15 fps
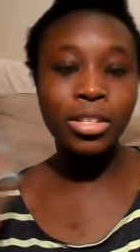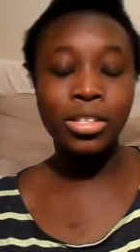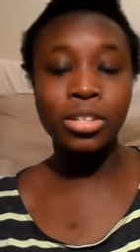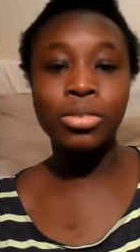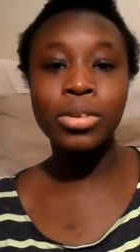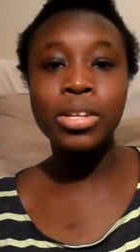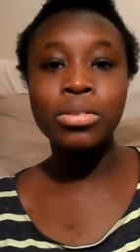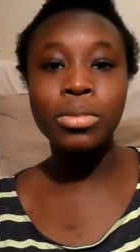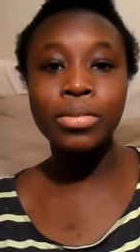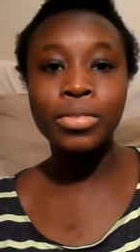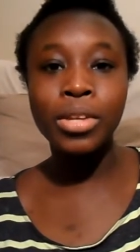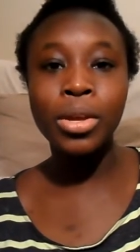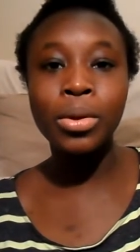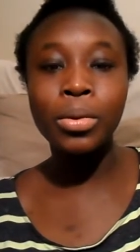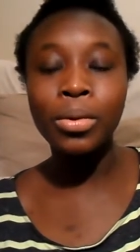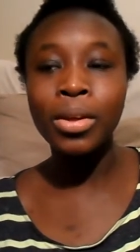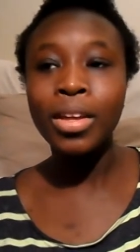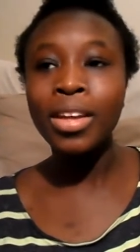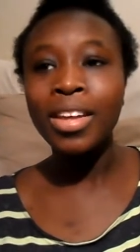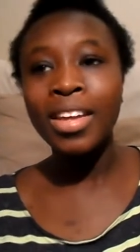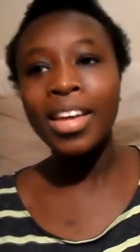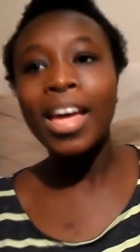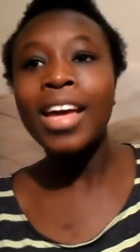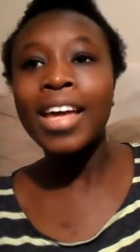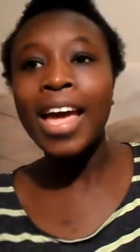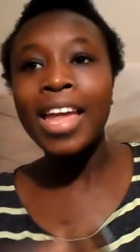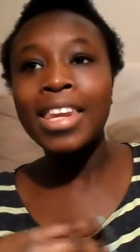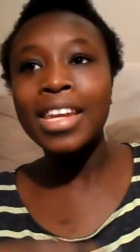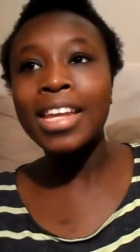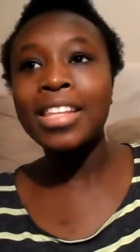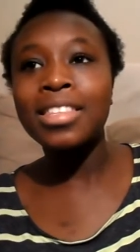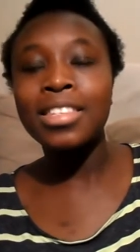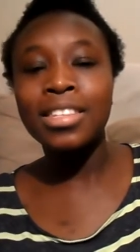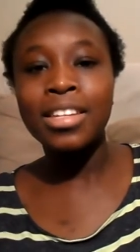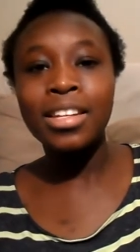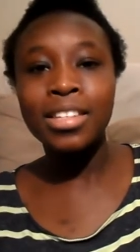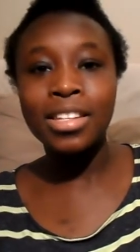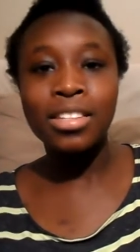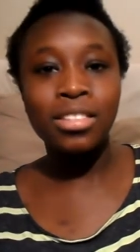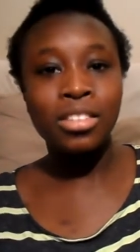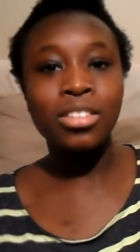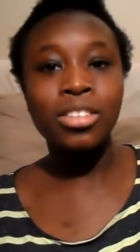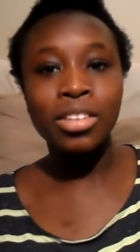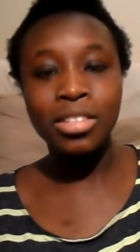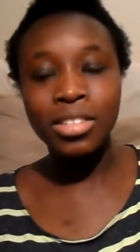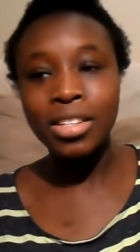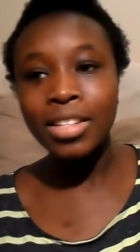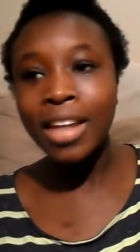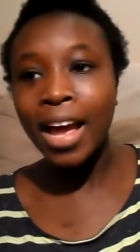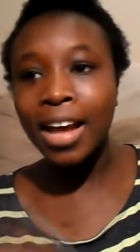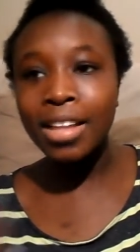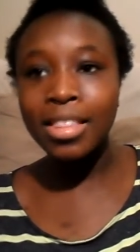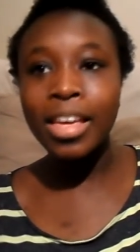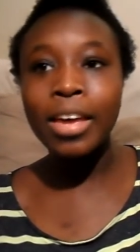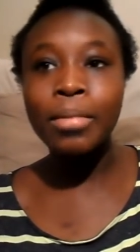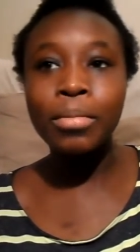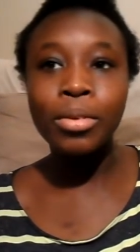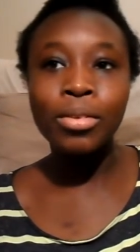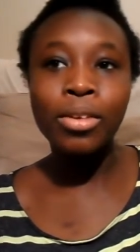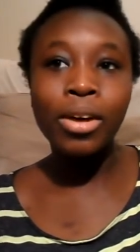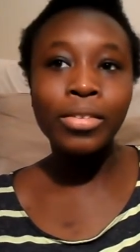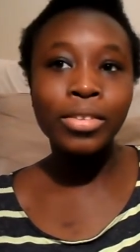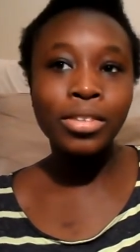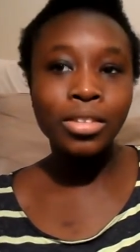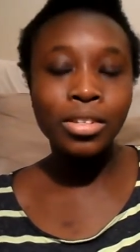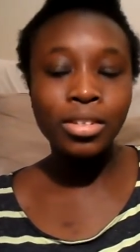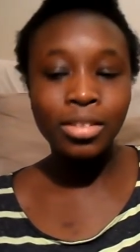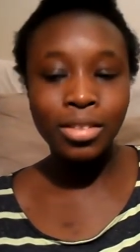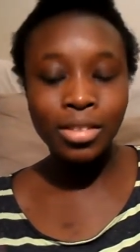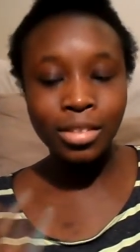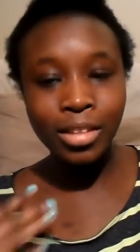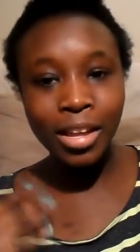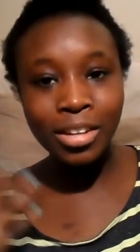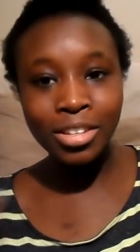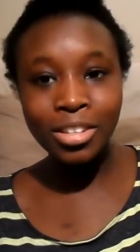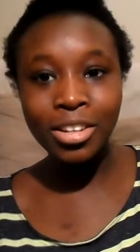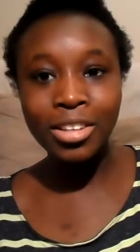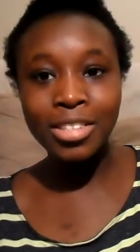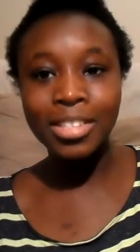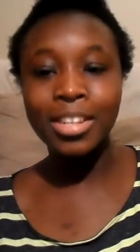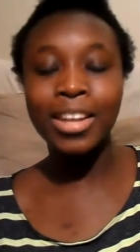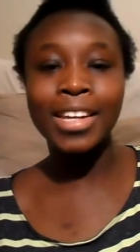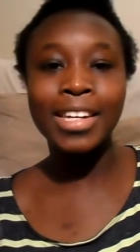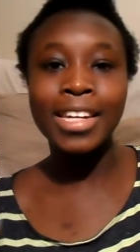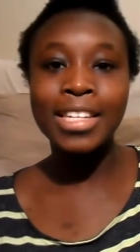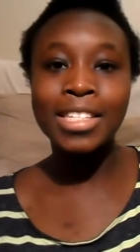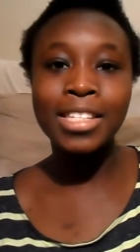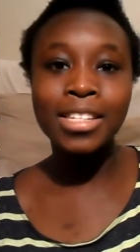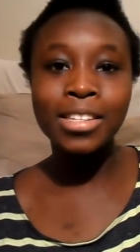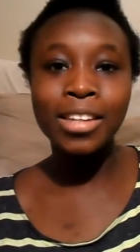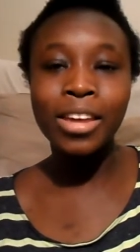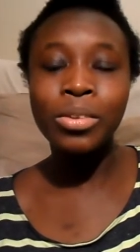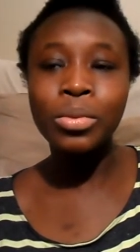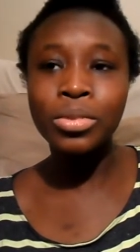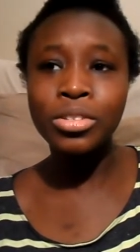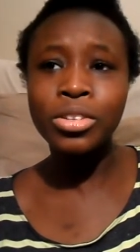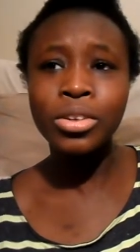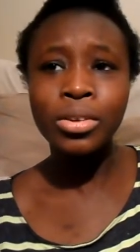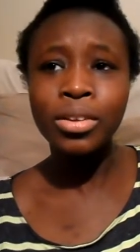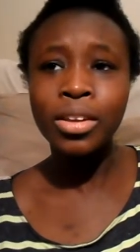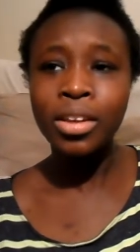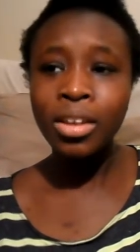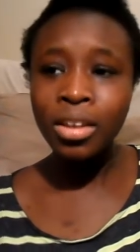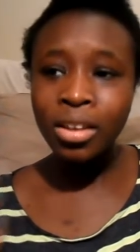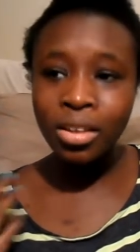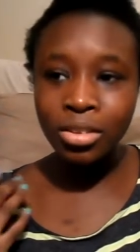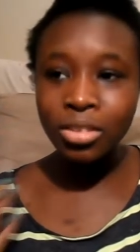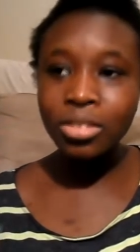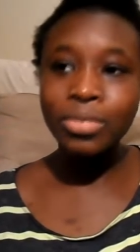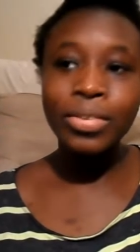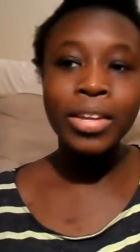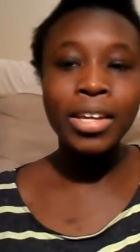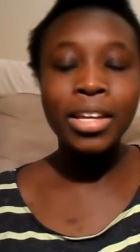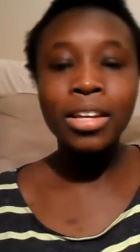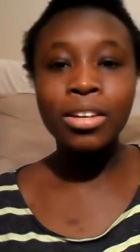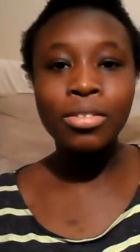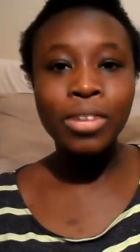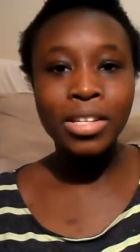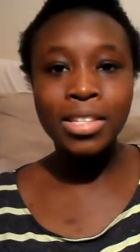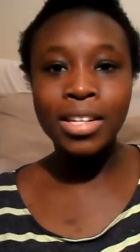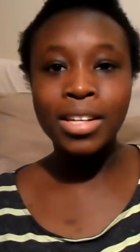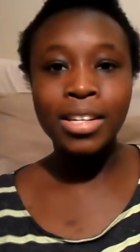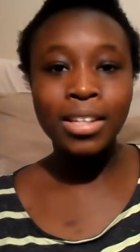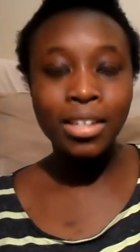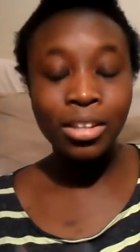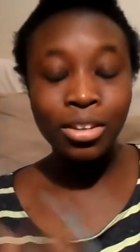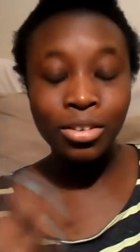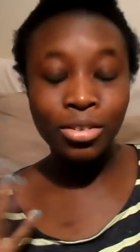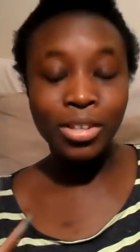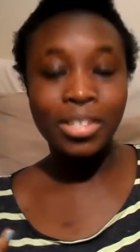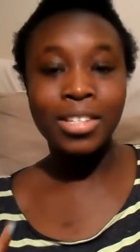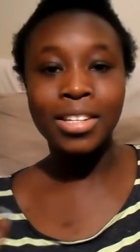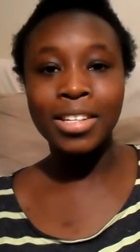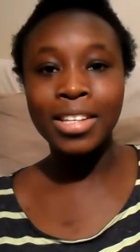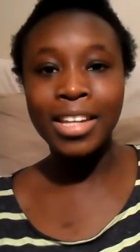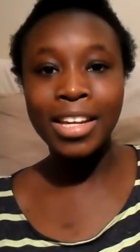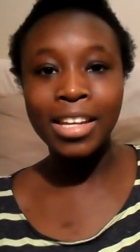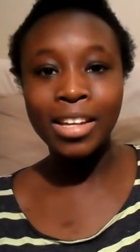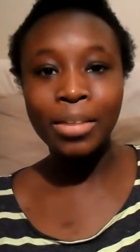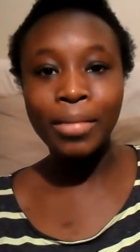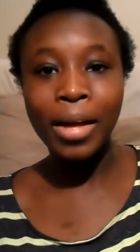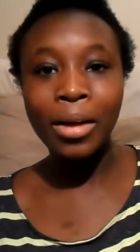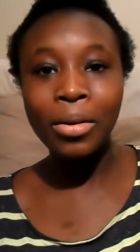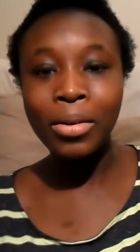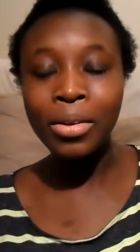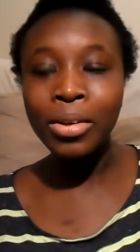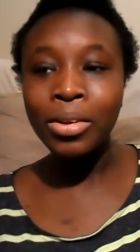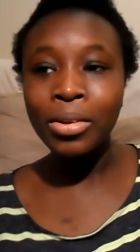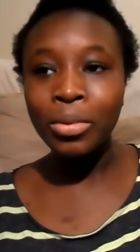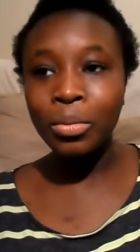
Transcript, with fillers: who disagrees with you, again the instinct is to just attack them rather than to just like listen and also just thinking critic- critically about